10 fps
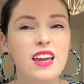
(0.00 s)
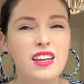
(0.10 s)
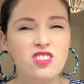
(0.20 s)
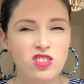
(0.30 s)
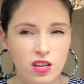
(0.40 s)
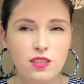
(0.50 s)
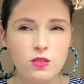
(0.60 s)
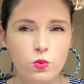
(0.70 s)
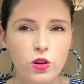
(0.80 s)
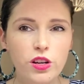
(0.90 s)
It
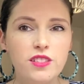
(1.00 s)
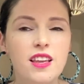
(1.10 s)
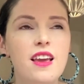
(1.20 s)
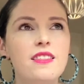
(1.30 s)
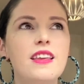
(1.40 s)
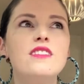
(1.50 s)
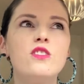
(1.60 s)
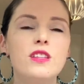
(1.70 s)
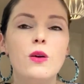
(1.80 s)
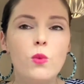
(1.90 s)
just works. The,
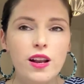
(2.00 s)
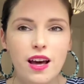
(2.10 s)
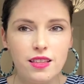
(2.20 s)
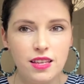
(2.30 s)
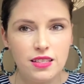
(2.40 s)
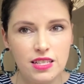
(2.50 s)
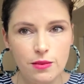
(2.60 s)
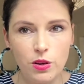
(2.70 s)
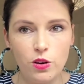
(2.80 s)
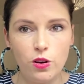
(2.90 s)
so the one other thing that
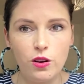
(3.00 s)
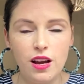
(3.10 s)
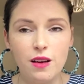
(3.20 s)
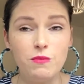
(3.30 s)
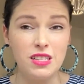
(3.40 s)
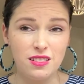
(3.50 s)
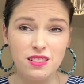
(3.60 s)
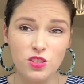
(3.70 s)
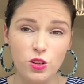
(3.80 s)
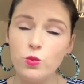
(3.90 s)
Demio um,
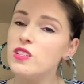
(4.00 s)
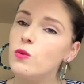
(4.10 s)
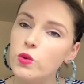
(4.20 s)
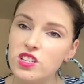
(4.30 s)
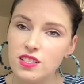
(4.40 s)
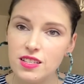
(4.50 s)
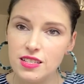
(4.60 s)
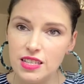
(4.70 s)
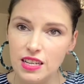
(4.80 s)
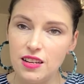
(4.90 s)
doesn't do, which I wish that
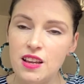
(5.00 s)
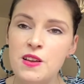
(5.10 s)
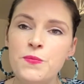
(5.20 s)
it did,